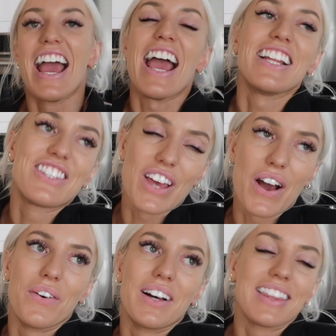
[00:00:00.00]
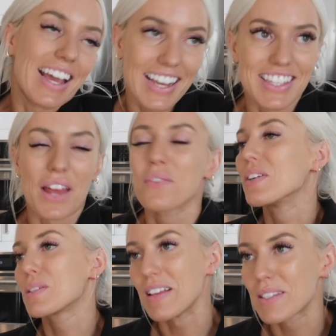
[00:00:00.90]
And so, like I said,
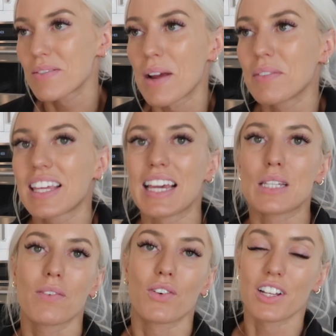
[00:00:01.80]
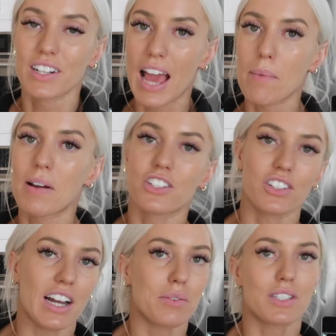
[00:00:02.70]
we'll spend some time with the kids before their nap. Hunter
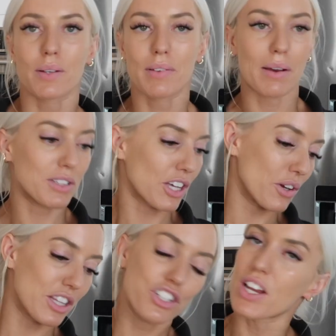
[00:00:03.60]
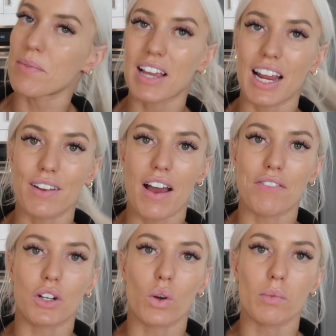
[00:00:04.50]
and I will still be able to go to the gym and kind of have
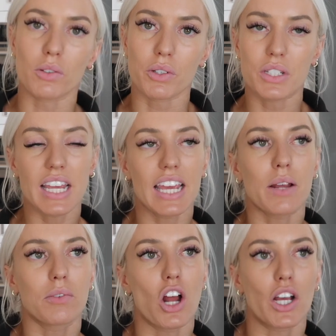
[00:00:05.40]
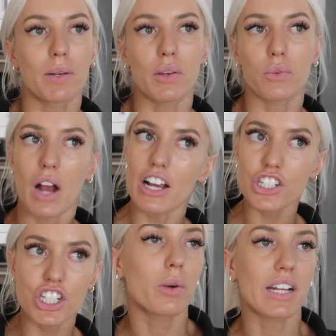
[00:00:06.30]
our normal routine, and we're not gonna be
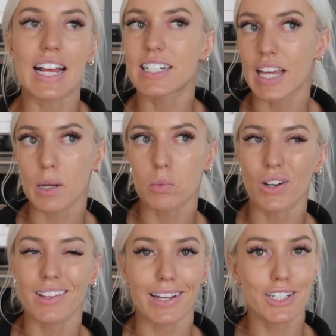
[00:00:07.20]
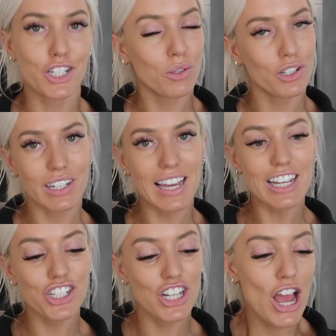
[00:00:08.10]
rushed. We're gonna head to the airport at like
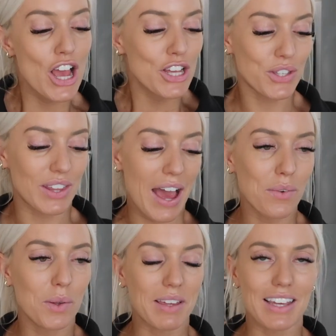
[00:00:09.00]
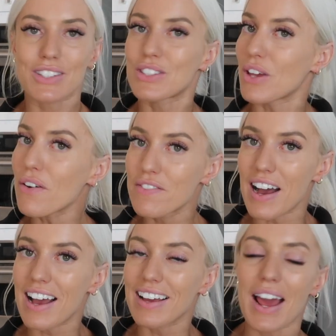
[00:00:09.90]
2:30-ish, so that will be so
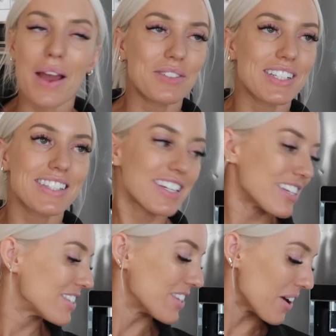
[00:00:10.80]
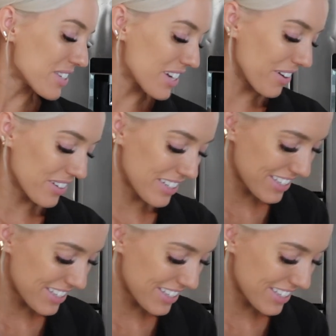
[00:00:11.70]
fun. I'm just so stoked,